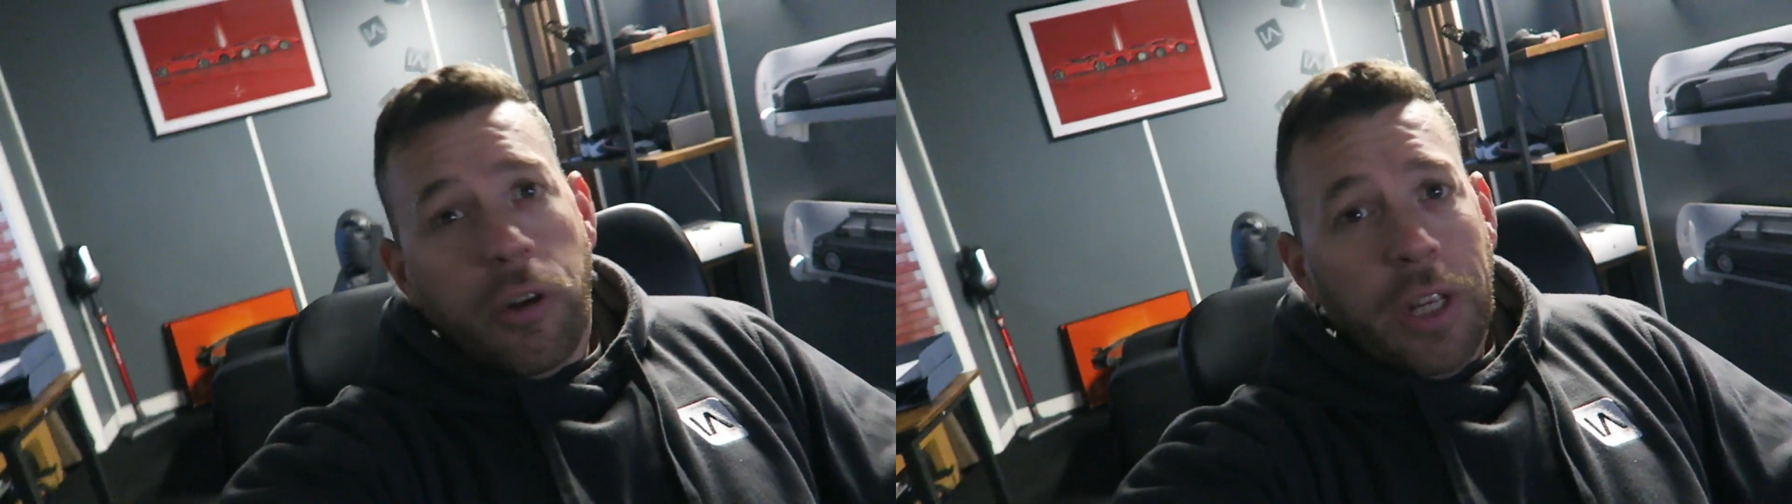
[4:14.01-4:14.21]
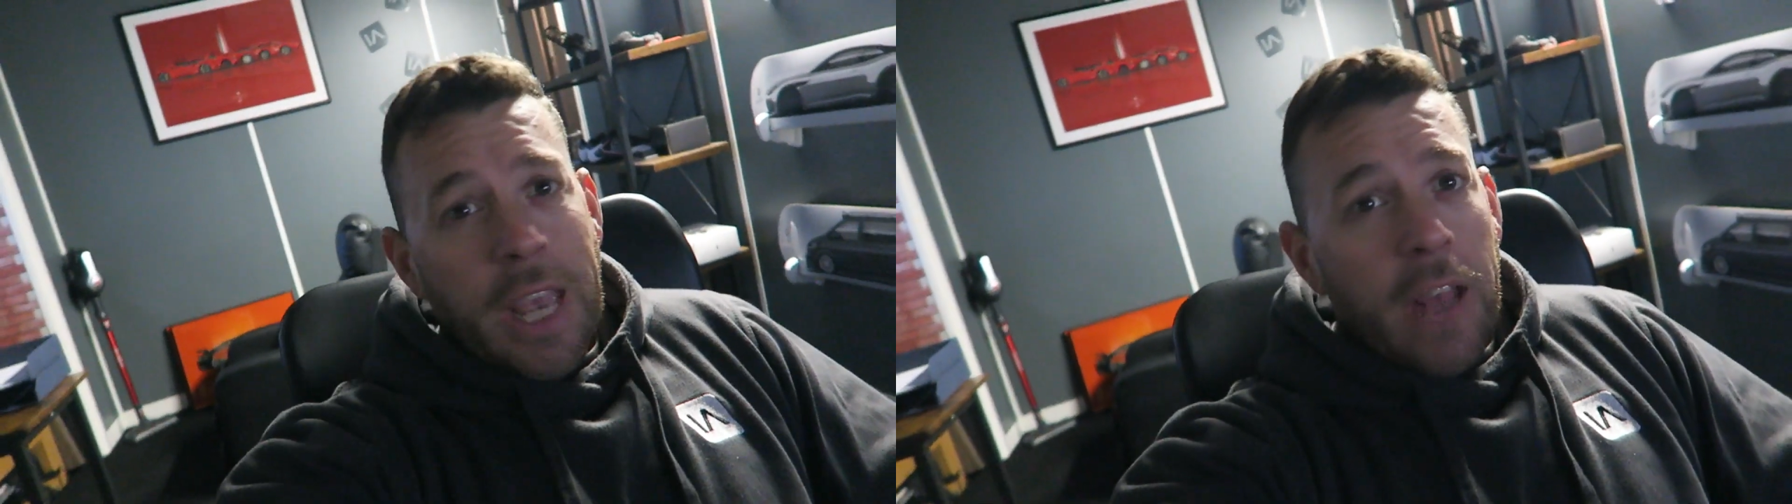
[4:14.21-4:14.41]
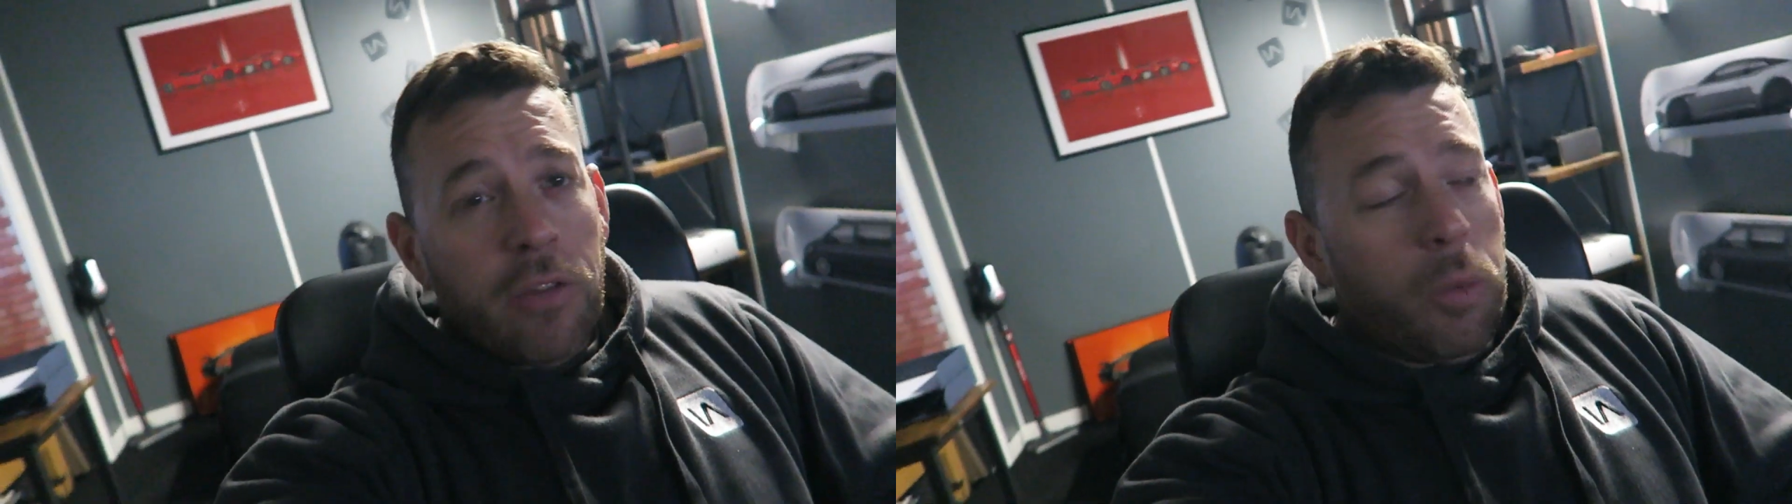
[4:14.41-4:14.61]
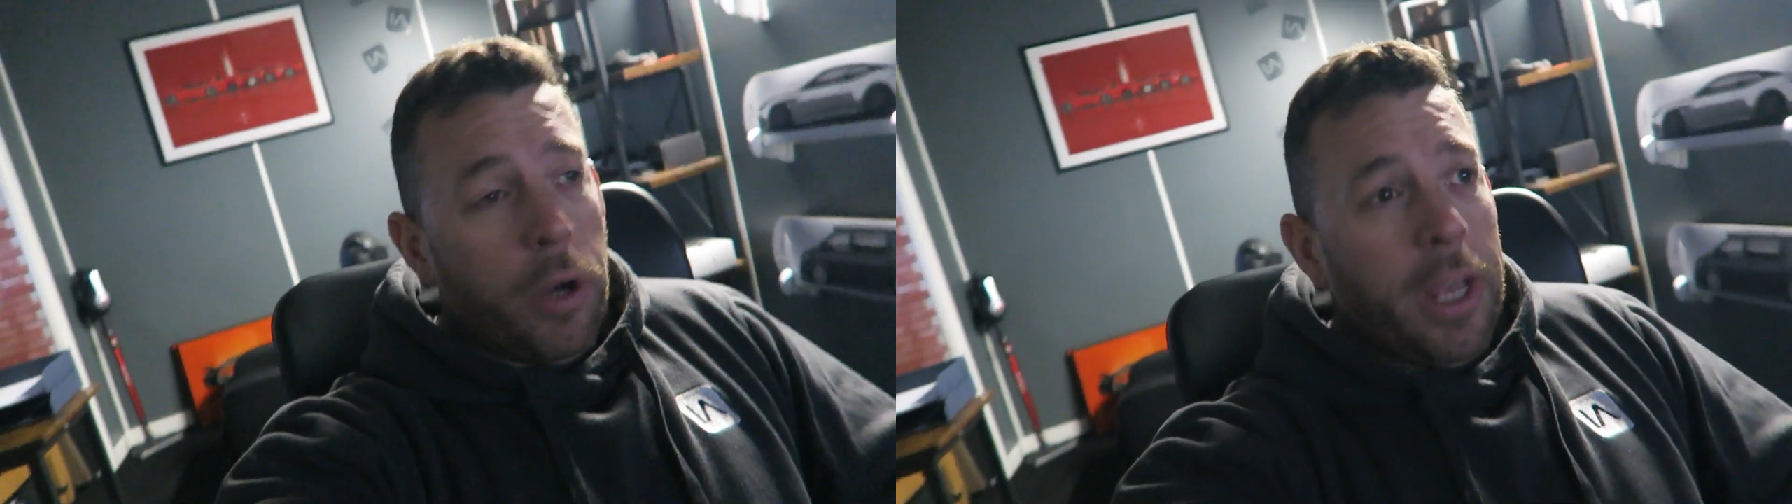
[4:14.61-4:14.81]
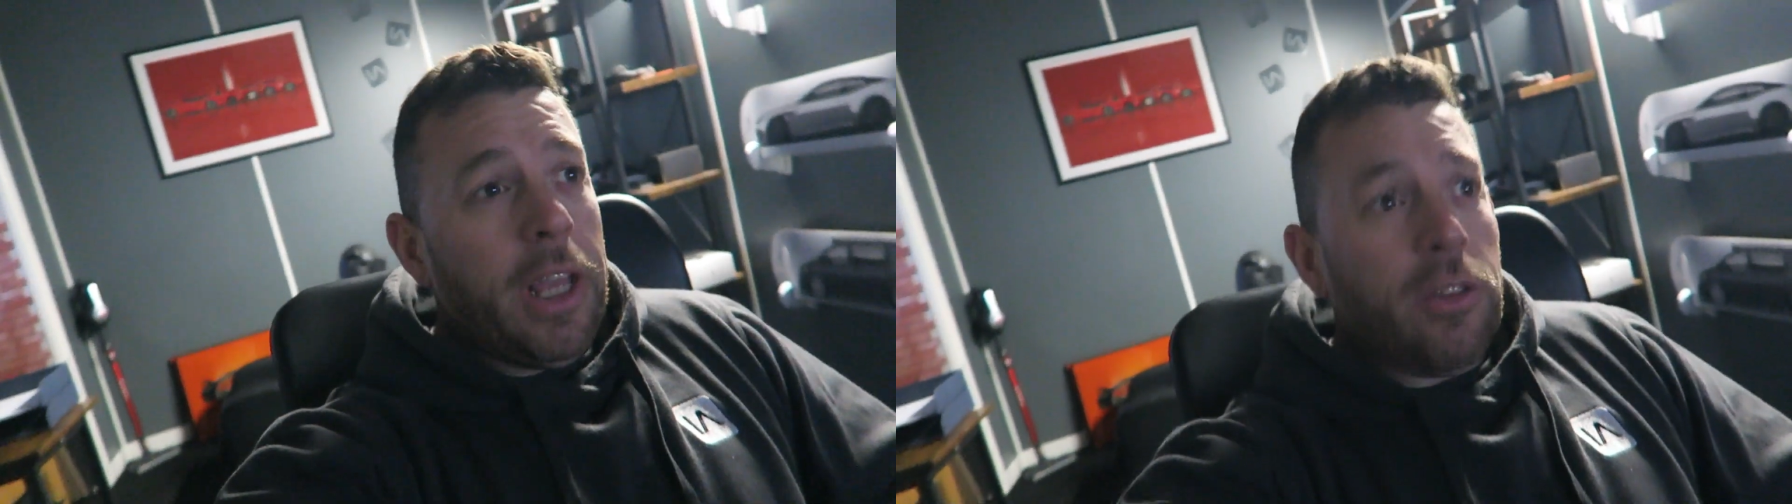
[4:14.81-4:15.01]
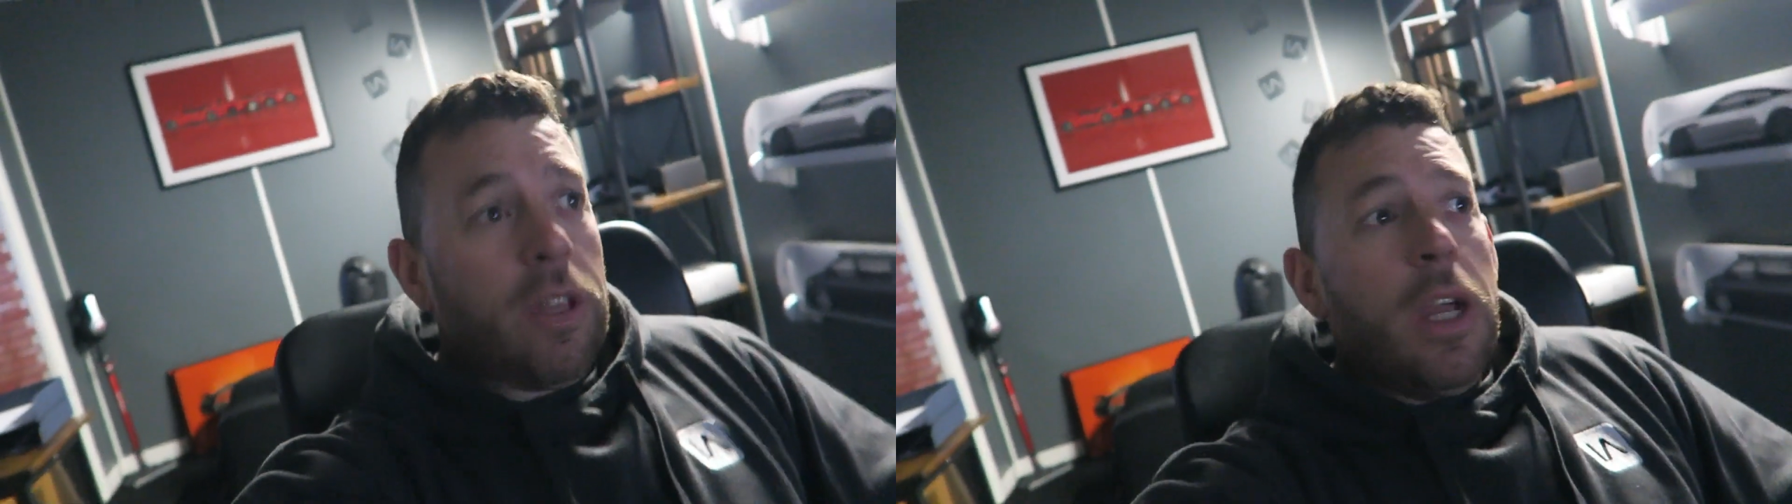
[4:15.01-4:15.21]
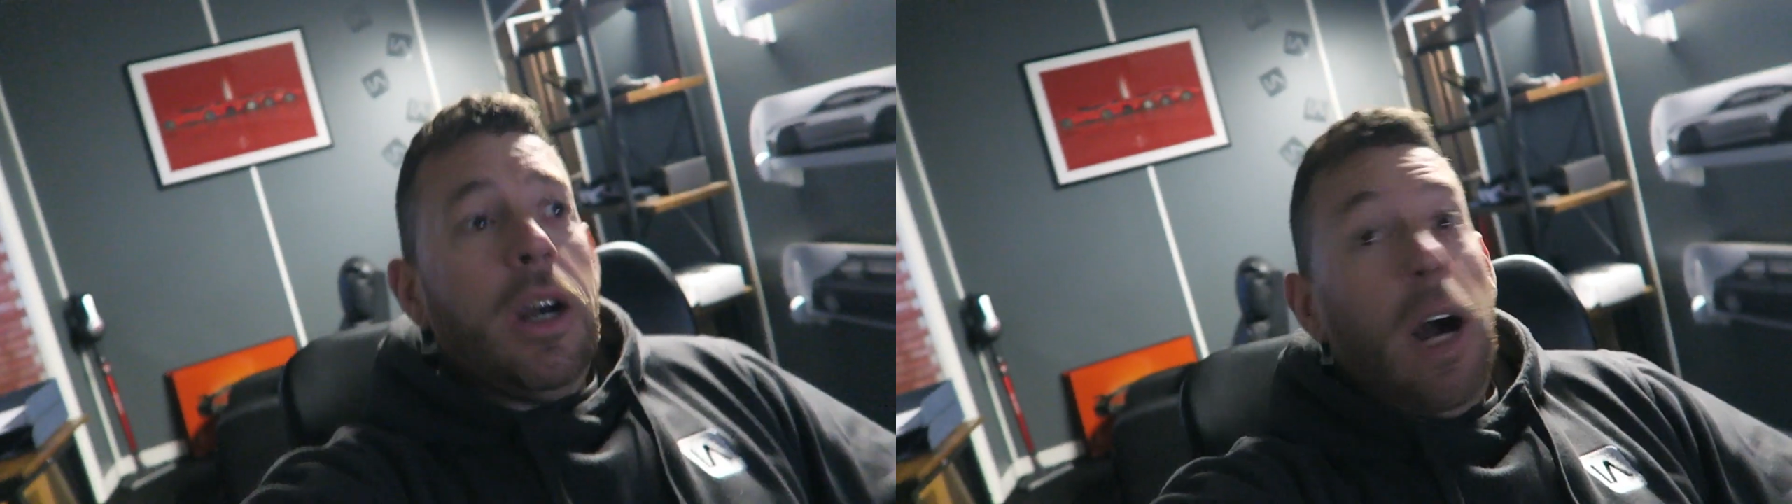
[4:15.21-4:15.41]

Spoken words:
going to guess what it is.